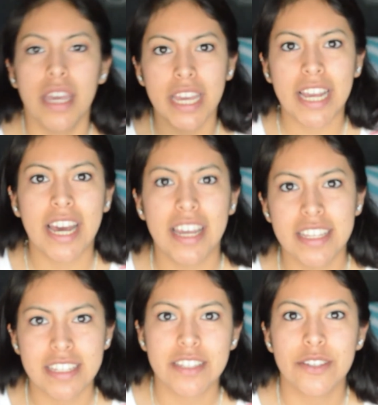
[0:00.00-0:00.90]
Hey
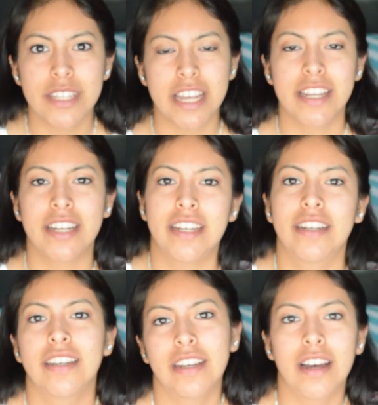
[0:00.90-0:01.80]
guys, it's Susanna.
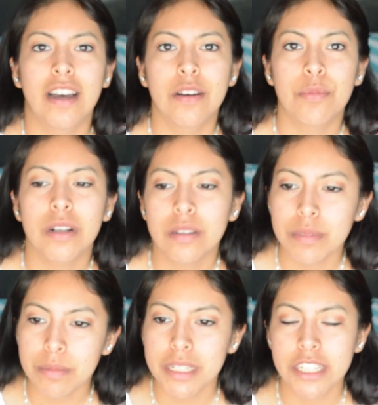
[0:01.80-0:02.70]
Welcome
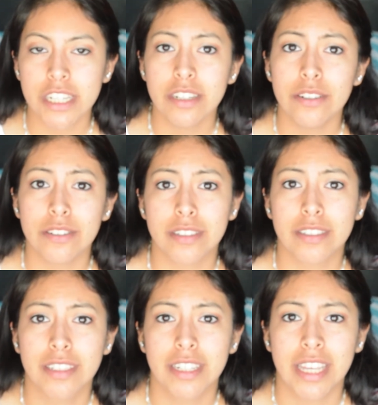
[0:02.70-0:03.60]
to my channel
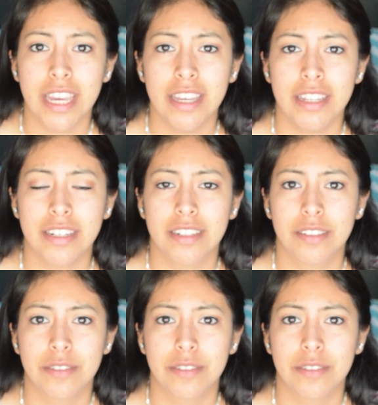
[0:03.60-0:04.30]
again.